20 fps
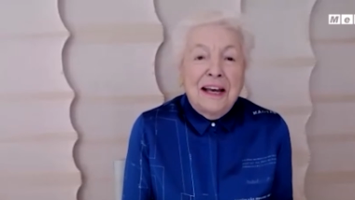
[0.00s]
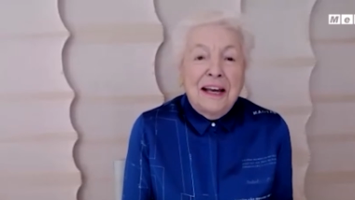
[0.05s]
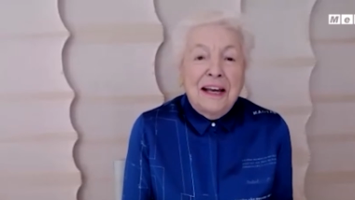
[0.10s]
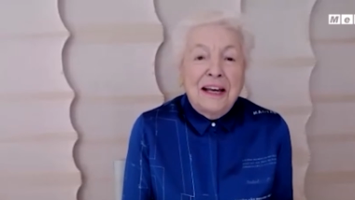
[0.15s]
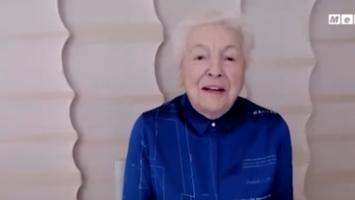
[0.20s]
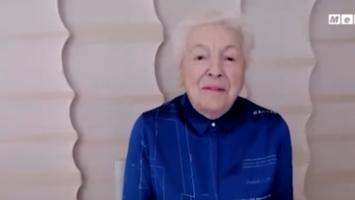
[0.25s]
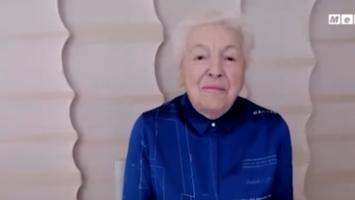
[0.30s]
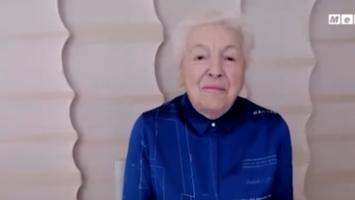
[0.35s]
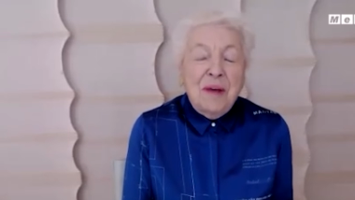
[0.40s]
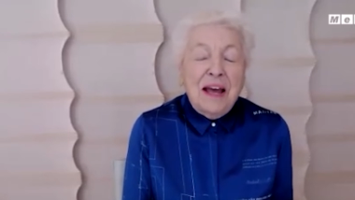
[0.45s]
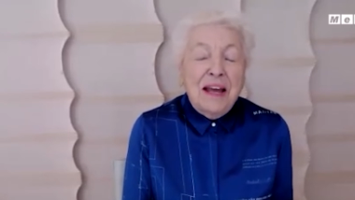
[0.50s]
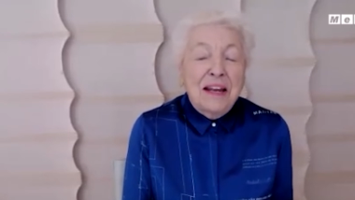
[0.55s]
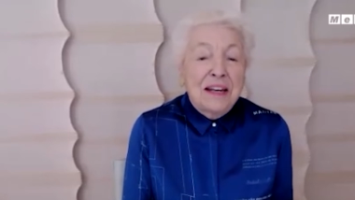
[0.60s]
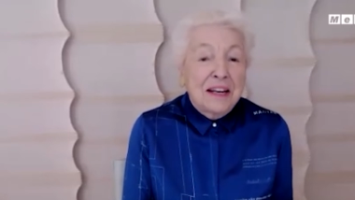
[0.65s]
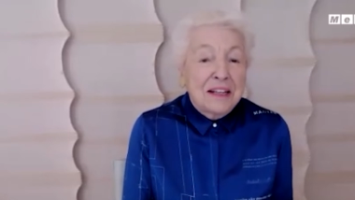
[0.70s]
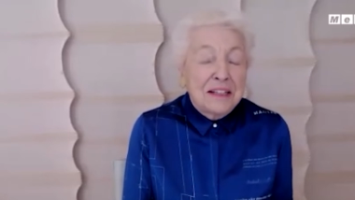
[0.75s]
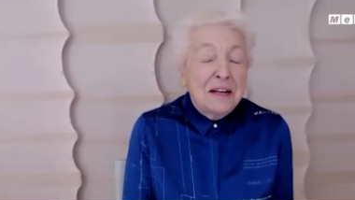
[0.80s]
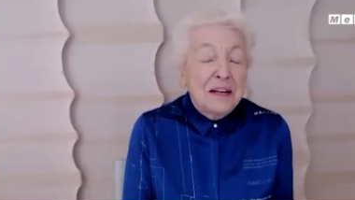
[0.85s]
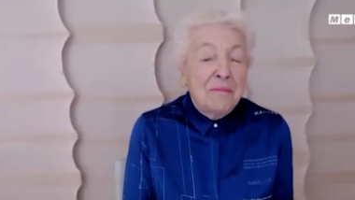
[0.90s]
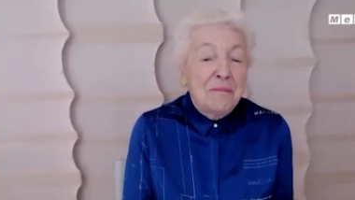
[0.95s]
Um, and
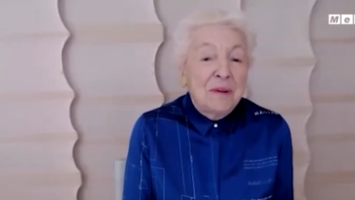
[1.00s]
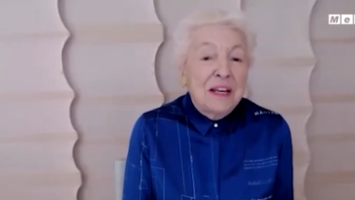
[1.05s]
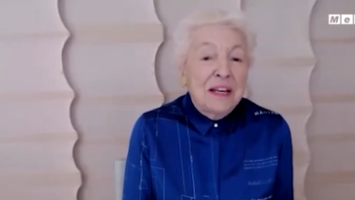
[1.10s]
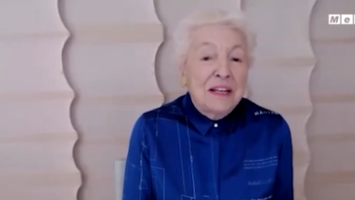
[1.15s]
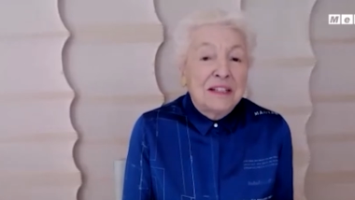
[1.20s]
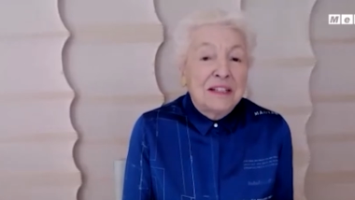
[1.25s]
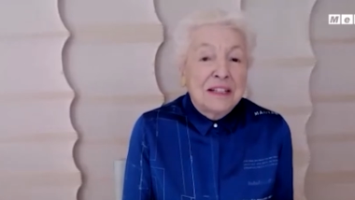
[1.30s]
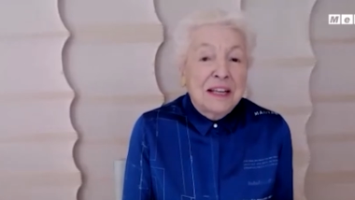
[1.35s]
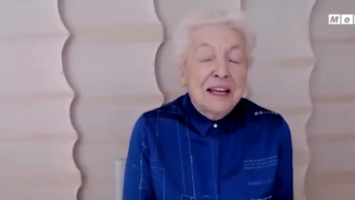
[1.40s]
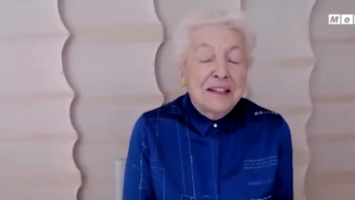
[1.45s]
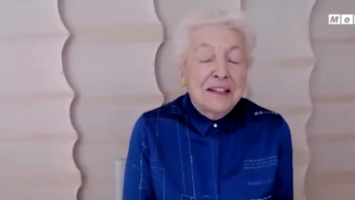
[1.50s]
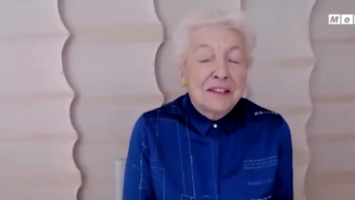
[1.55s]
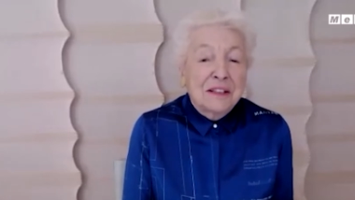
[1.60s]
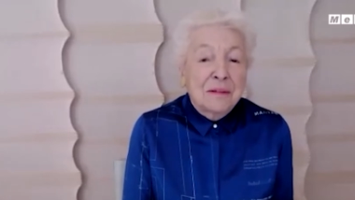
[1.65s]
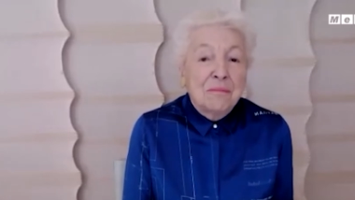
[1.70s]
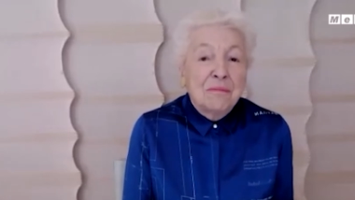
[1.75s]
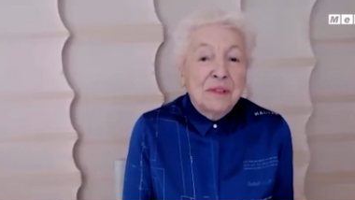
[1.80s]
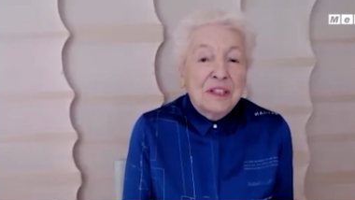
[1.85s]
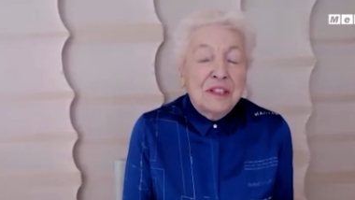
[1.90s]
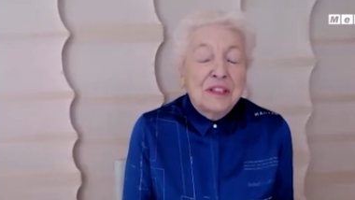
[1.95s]
I did begin to get
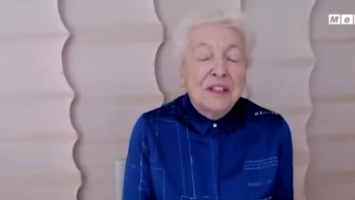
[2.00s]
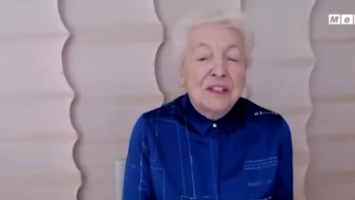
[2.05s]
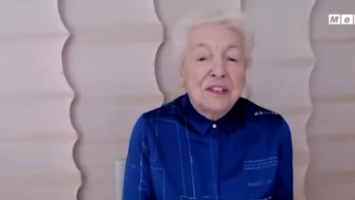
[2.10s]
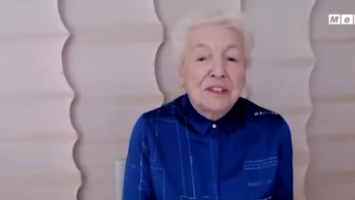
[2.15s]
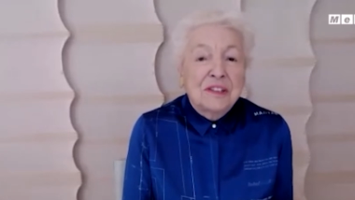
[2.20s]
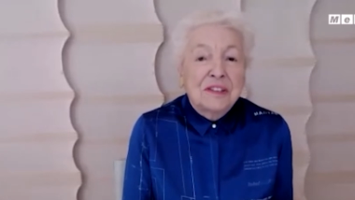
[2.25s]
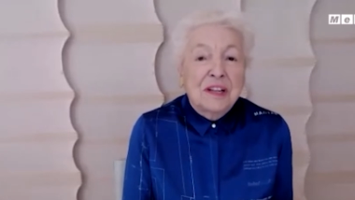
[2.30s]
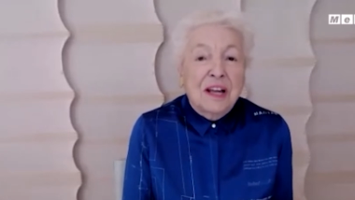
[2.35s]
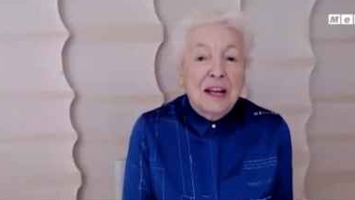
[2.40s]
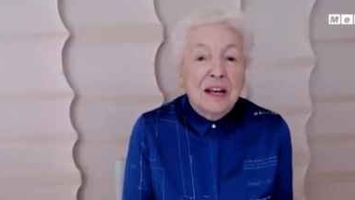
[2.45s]
some business.